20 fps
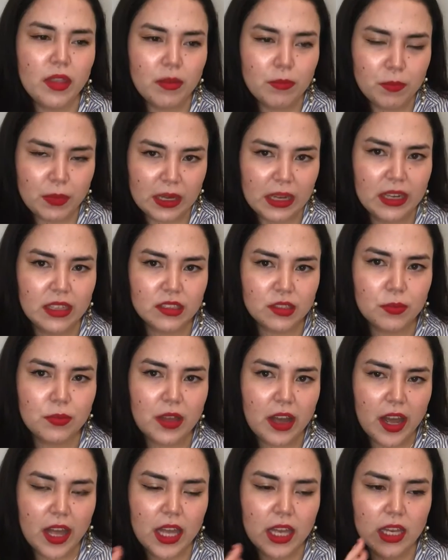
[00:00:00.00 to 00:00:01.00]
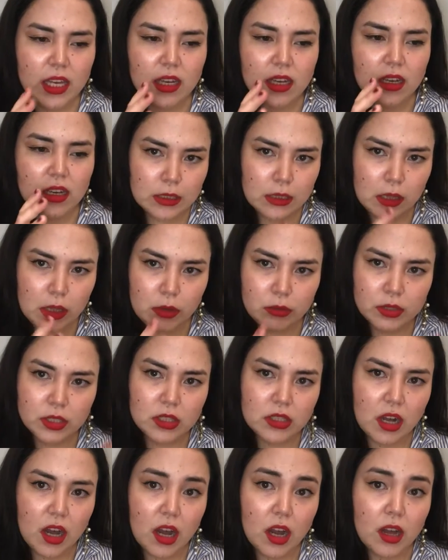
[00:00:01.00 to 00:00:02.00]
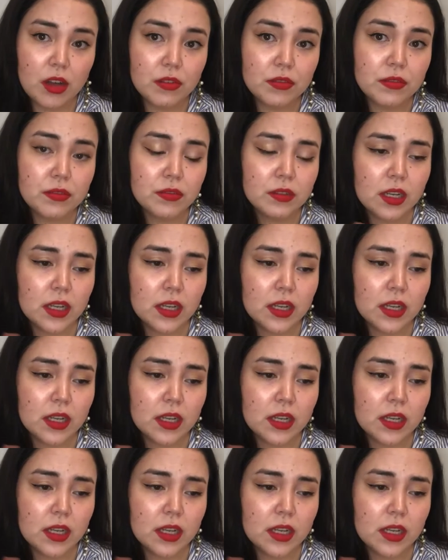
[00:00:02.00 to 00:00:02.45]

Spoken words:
And because of that closed off,